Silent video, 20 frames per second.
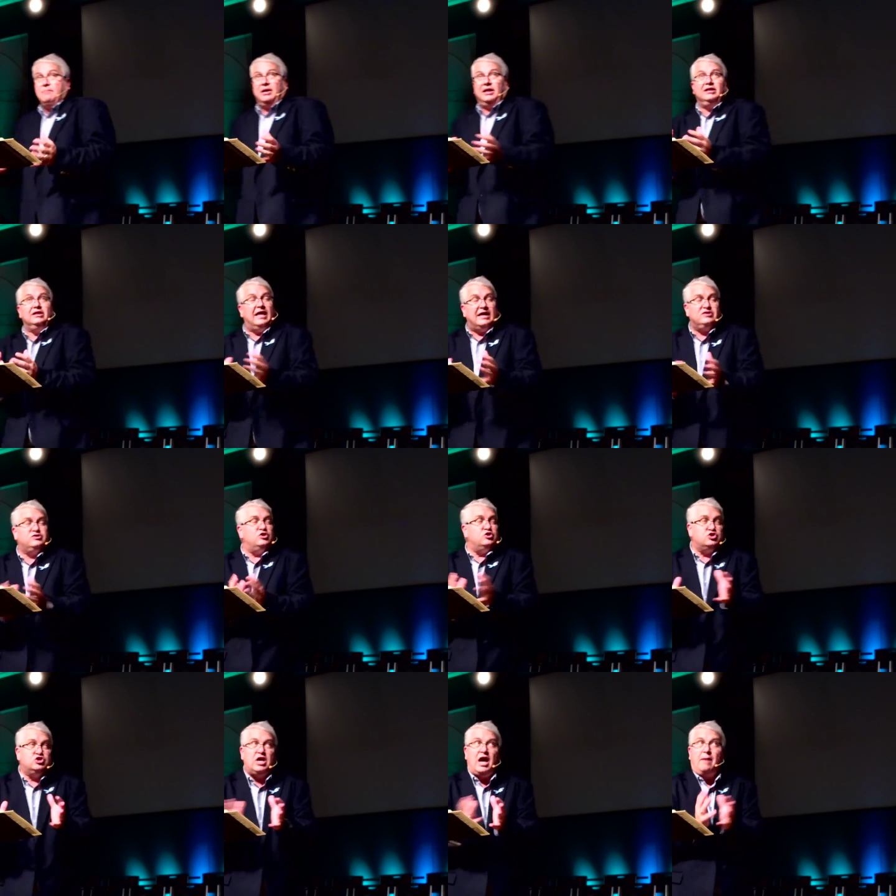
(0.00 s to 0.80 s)
But unless
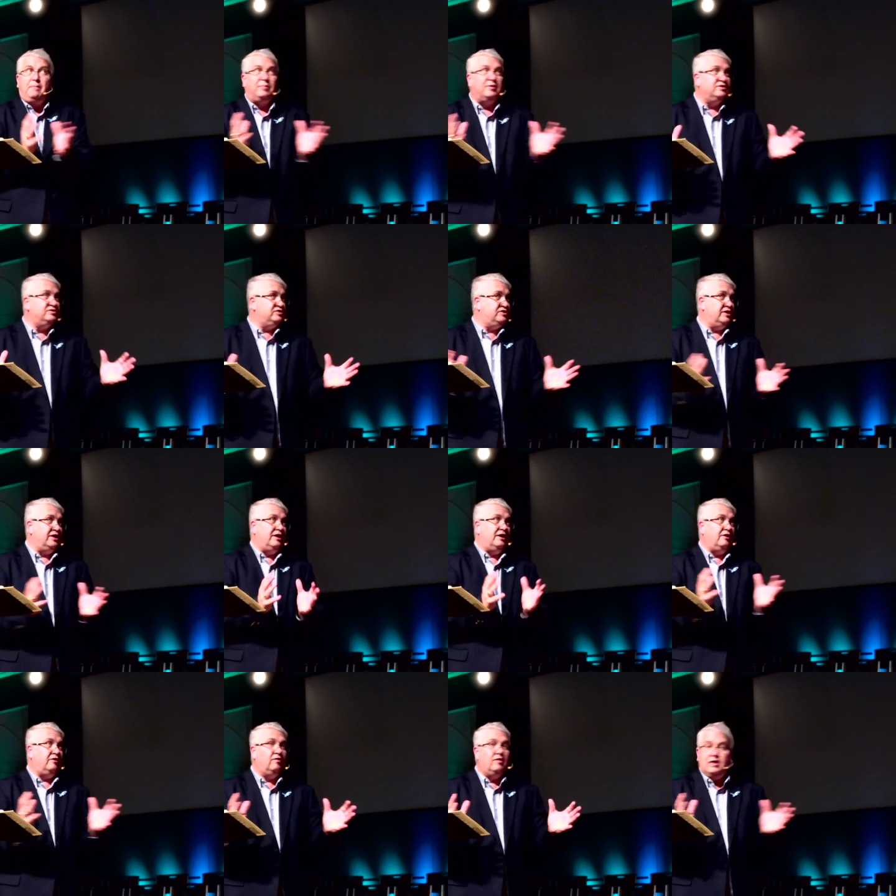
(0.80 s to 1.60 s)
the shepherd's
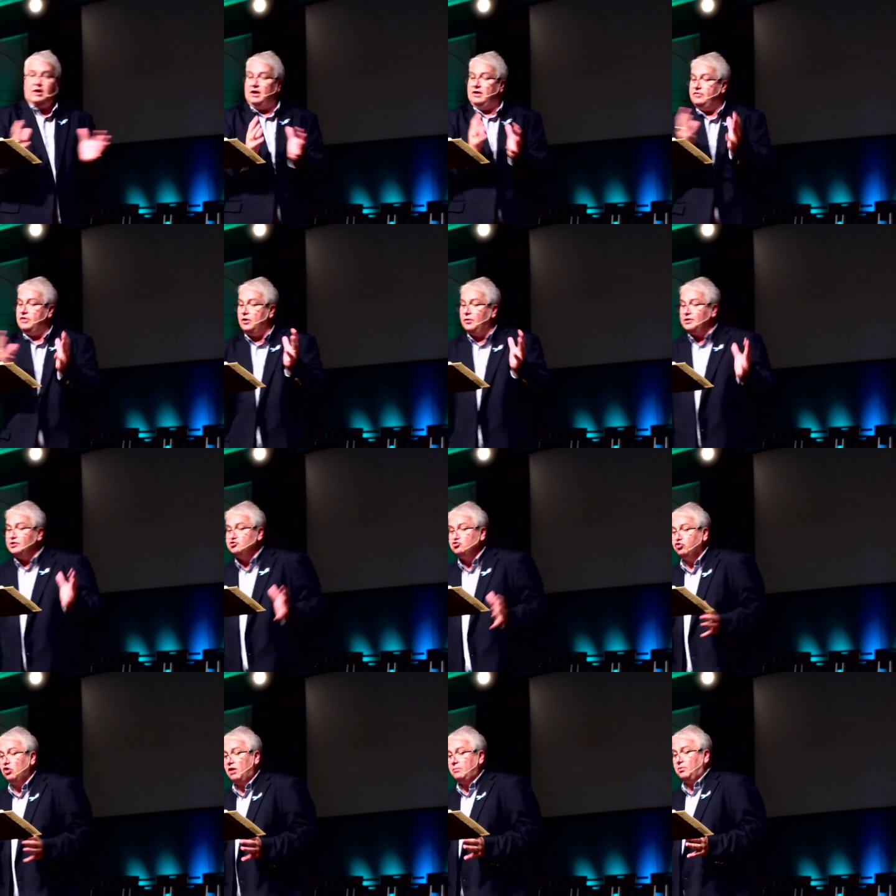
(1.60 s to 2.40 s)
there, they're
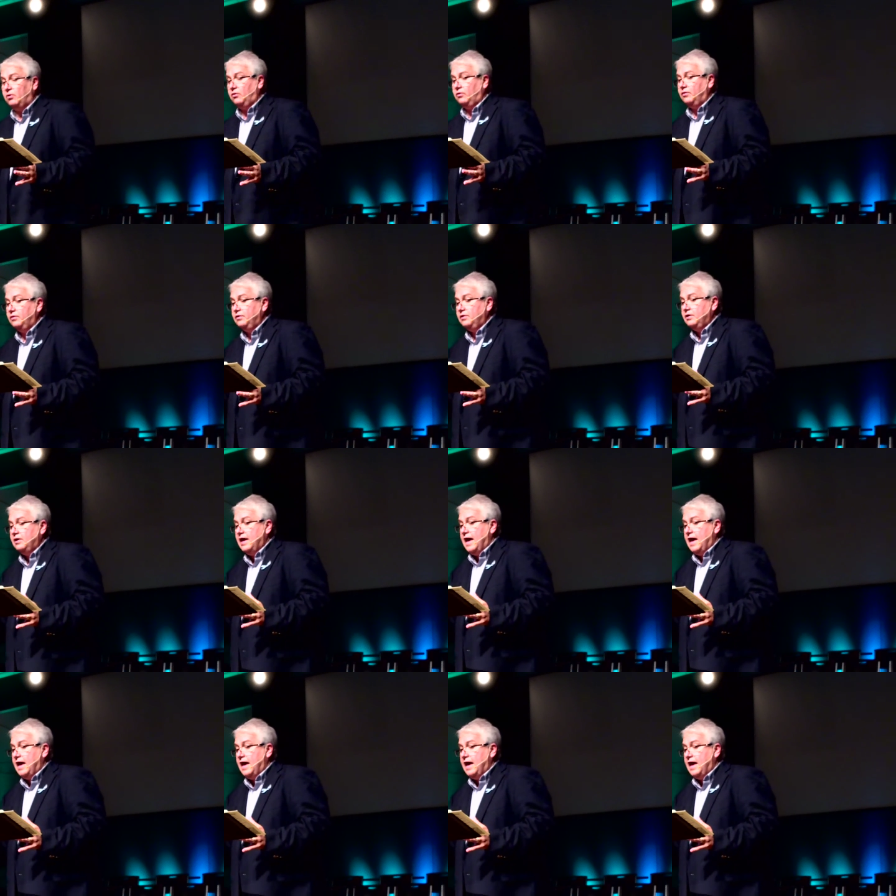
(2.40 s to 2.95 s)
in trouble.